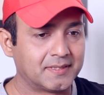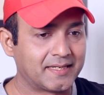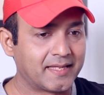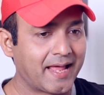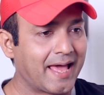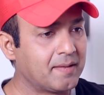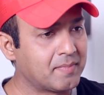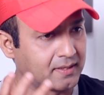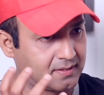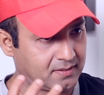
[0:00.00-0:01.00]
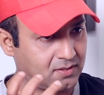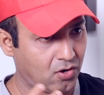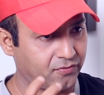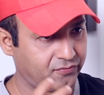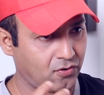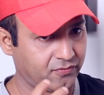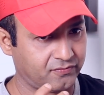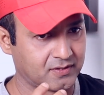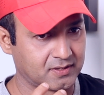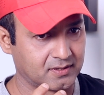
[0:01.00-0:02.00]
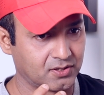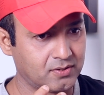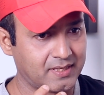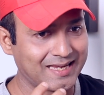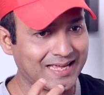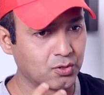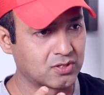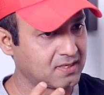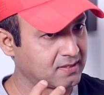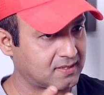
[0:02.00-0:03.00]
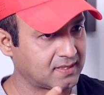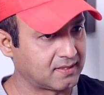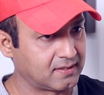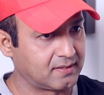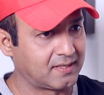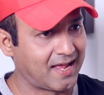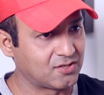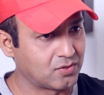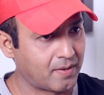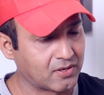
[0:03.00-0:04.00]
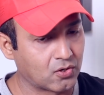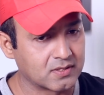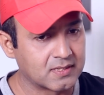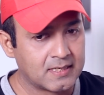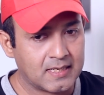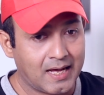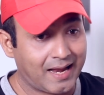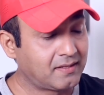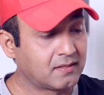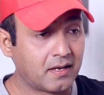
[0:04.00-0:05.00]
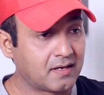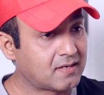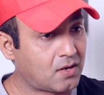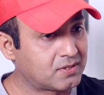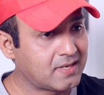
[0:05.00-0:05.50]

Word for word: element of you know, that innocence that has to come across, and I think the lyrics are